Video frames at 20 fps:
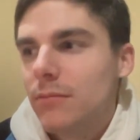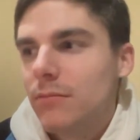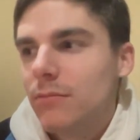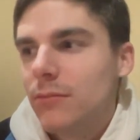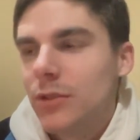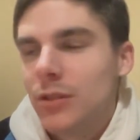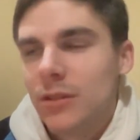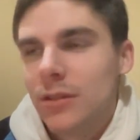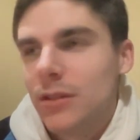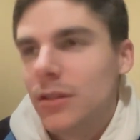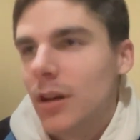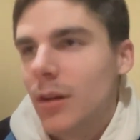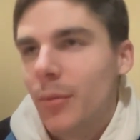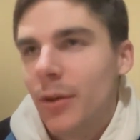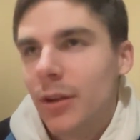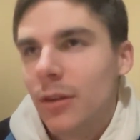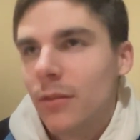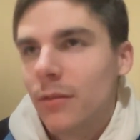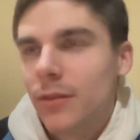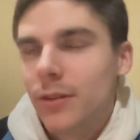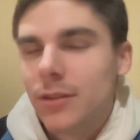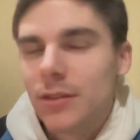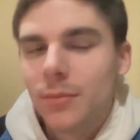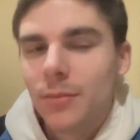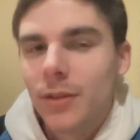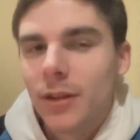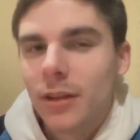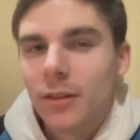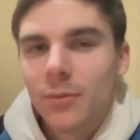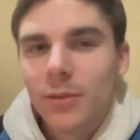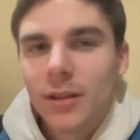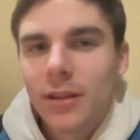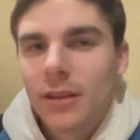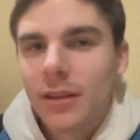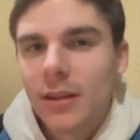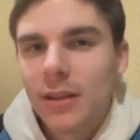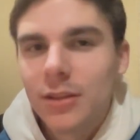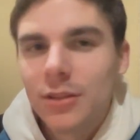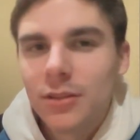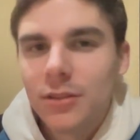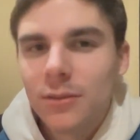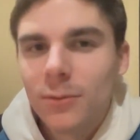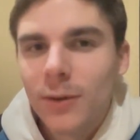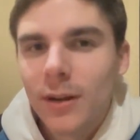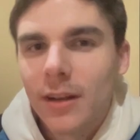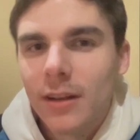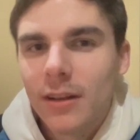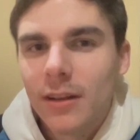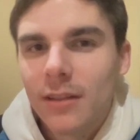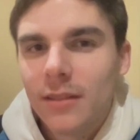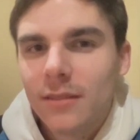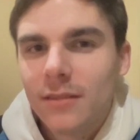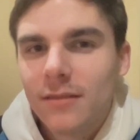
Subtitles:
just dubbing over something. I'll be like, yeah, sure, why not?